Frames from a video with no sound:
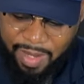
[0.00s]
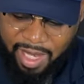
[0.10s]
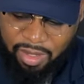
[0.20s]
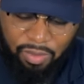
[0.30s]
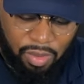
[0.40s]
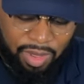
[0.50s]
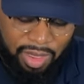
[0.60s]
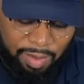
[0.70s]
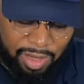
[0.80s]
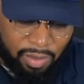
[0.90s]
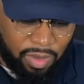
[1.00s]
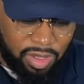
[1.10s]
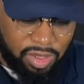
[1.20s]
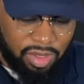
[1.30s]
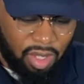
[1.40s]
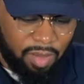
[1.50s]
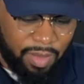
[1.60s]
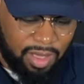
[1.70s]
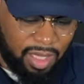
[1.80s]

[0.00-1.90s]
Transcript: macaroni, and I'll be like, what is she talking about?